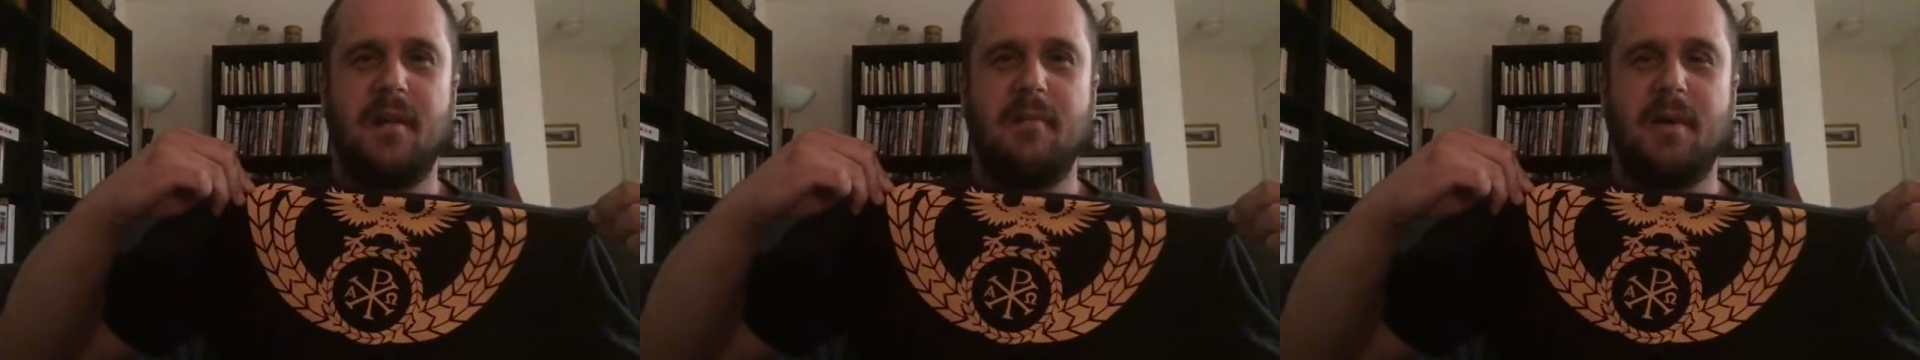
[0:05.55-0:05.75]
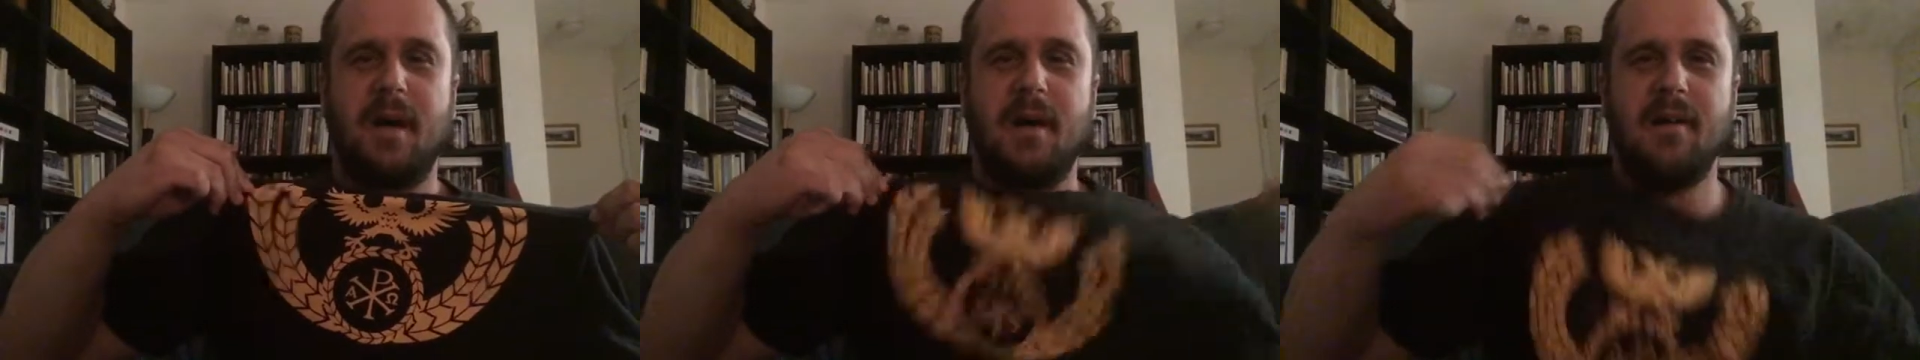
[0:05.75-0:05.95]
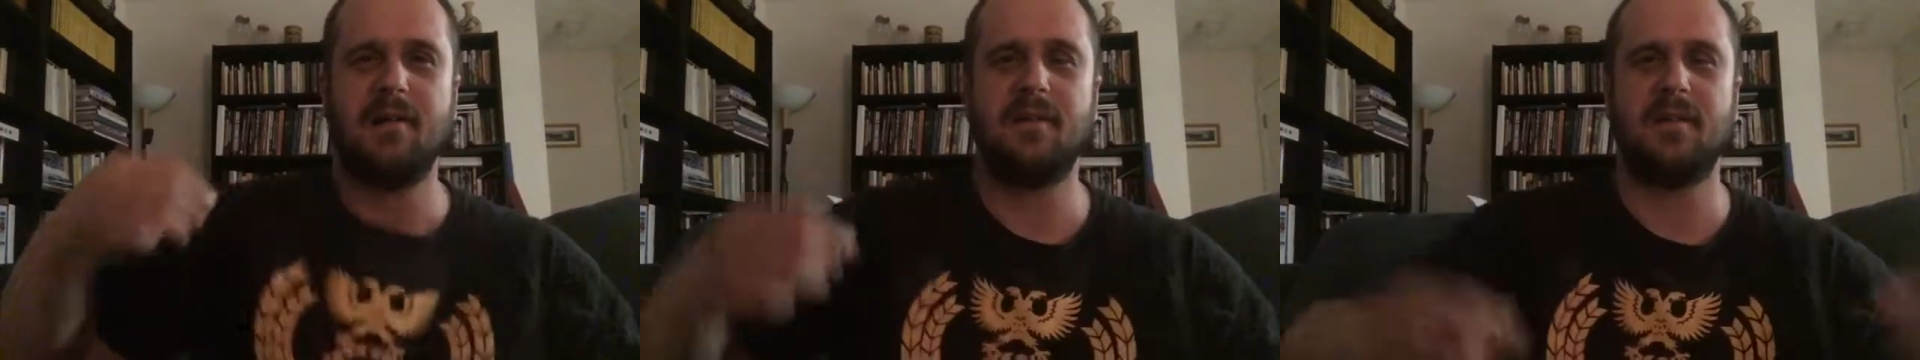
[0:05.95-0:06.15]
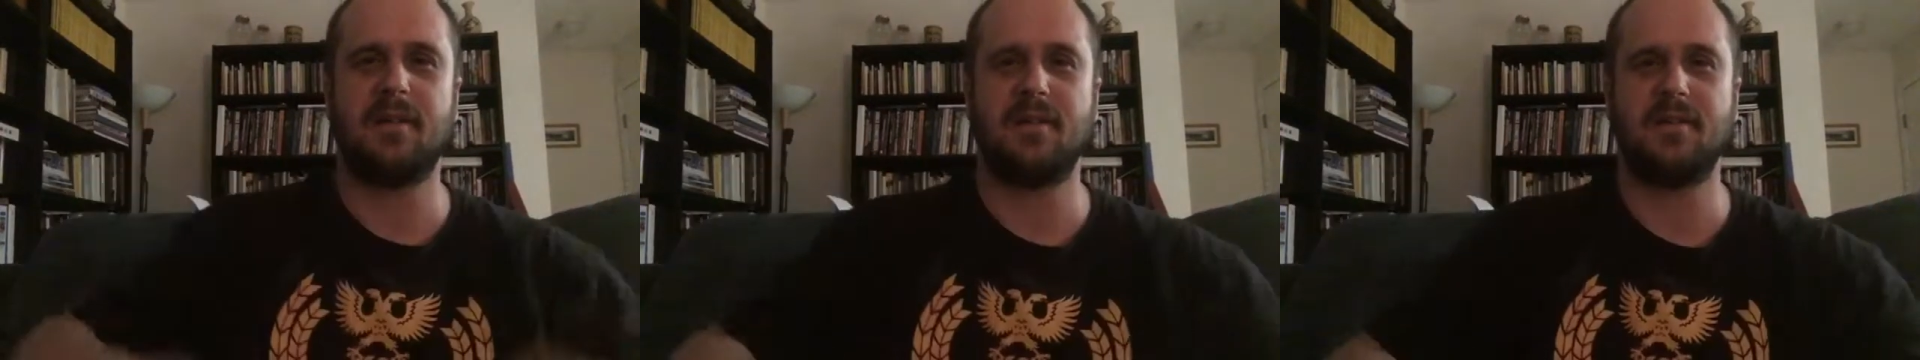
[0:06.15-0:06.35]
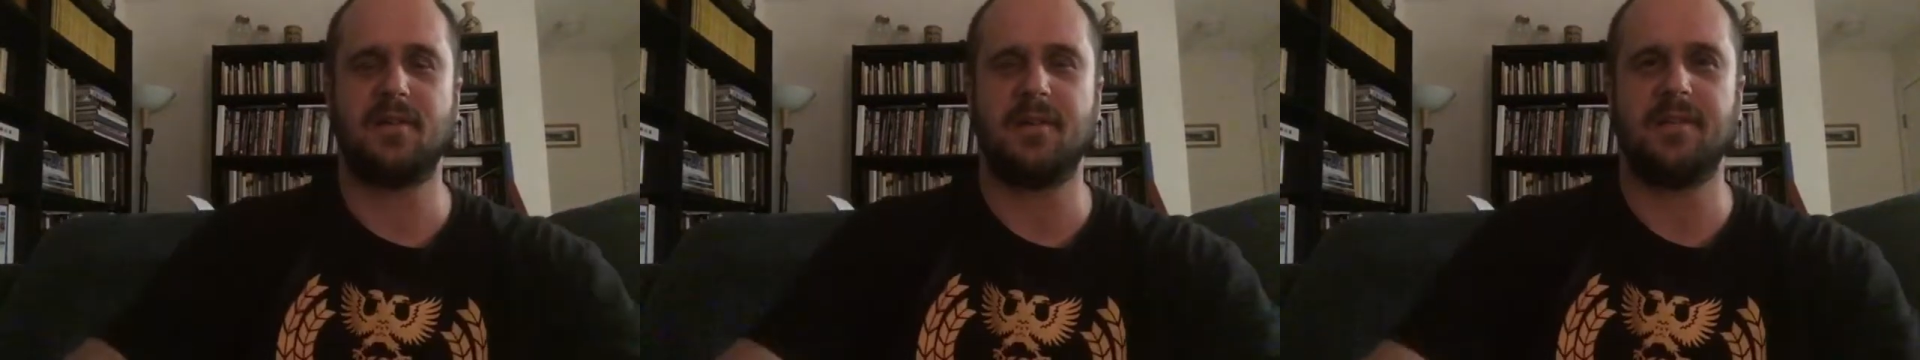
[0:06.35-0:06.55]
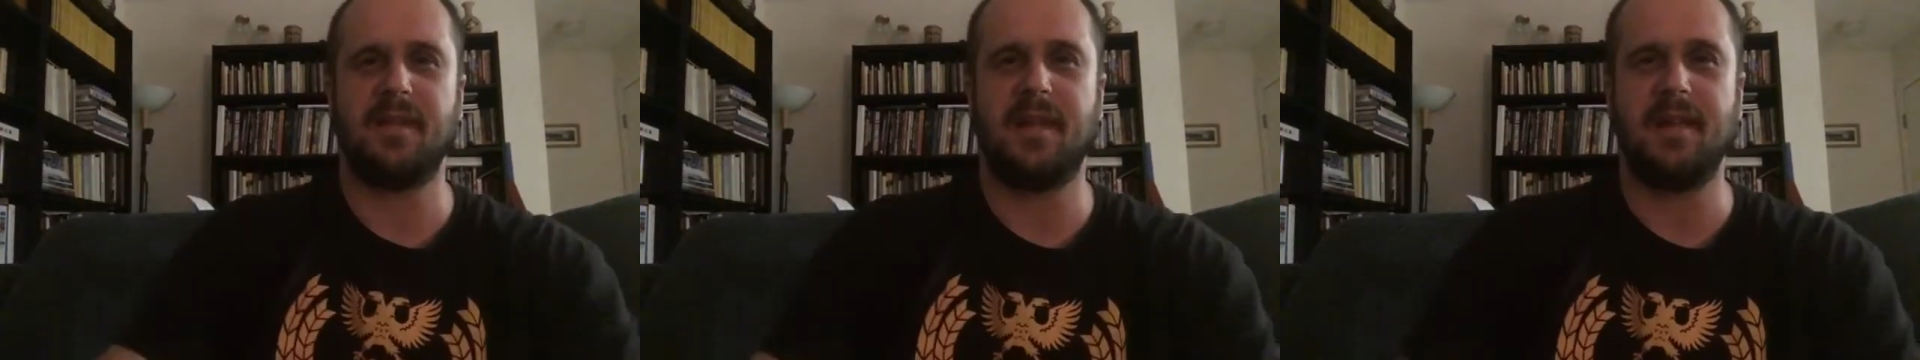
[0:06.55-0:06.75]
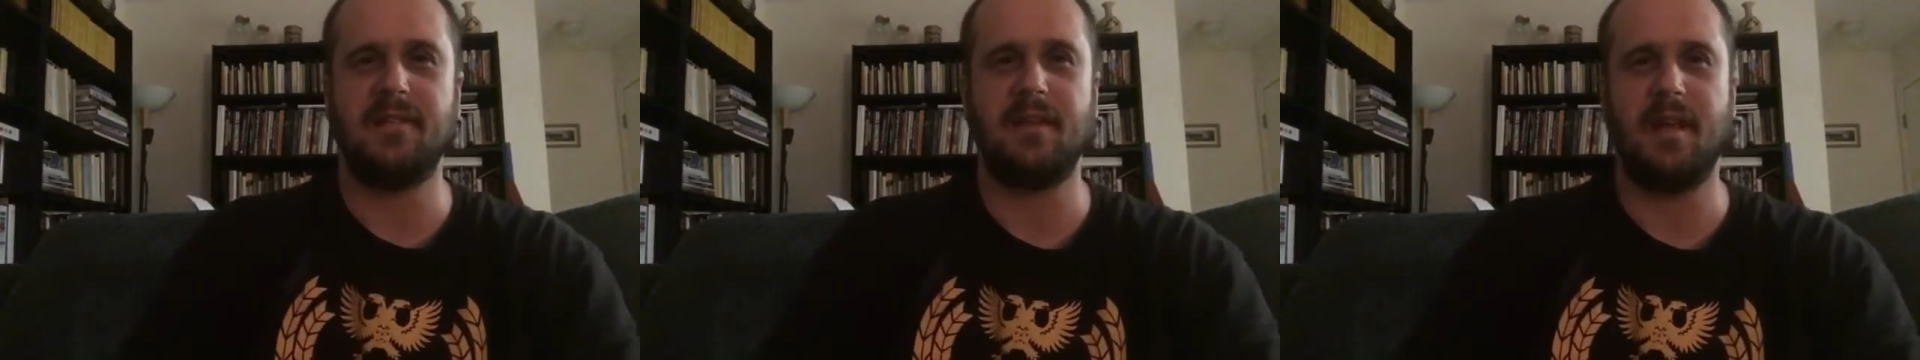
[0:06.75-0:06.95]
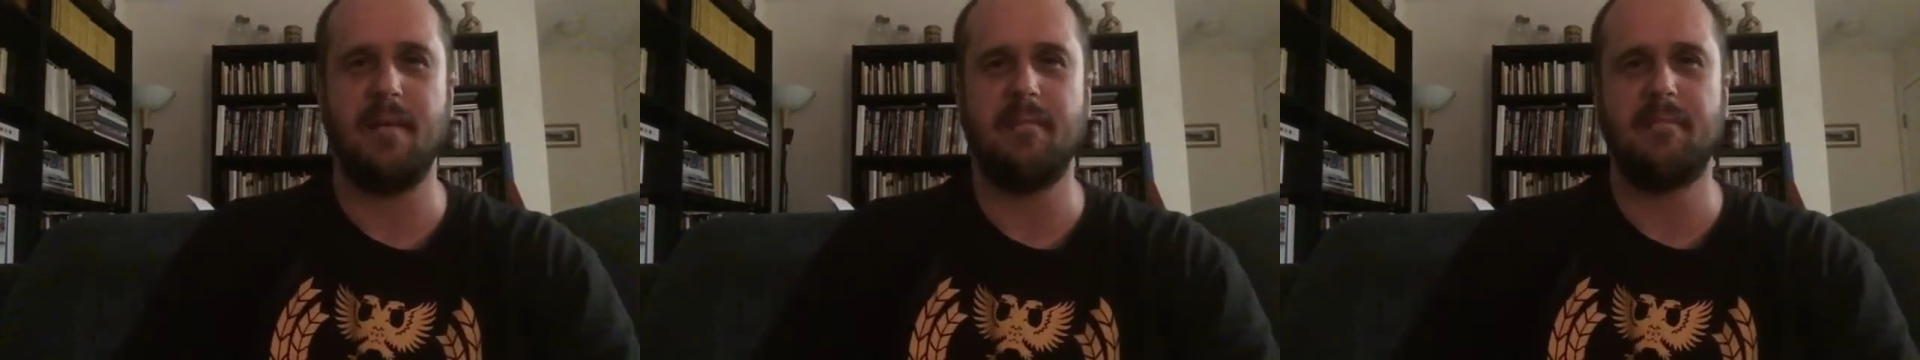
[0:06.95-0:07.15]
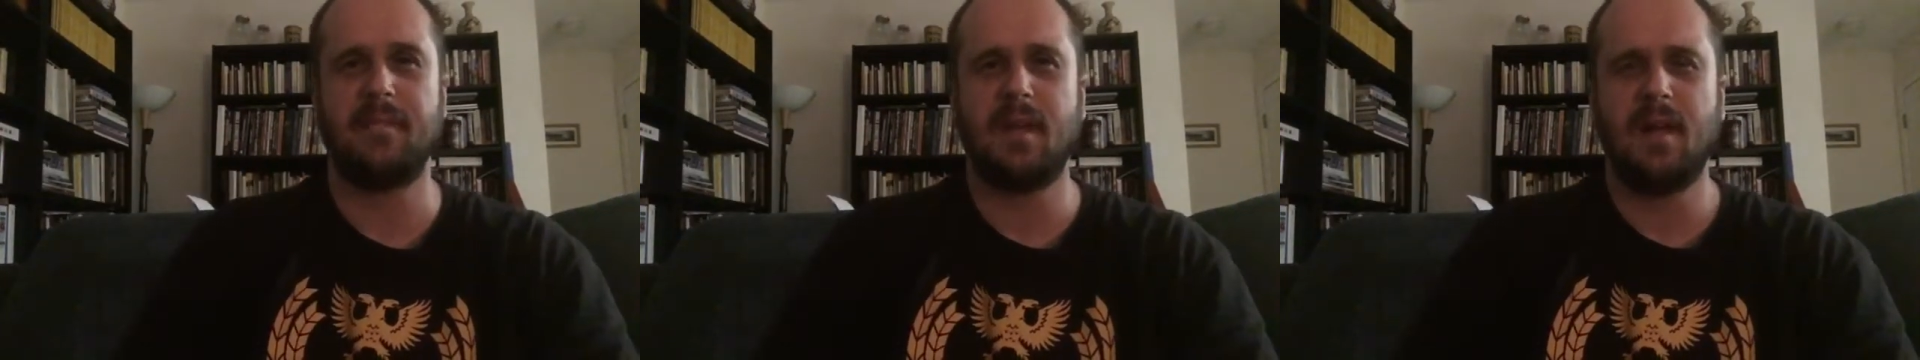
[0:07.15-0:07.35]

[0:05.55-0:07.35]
Empire, Christos Aneste.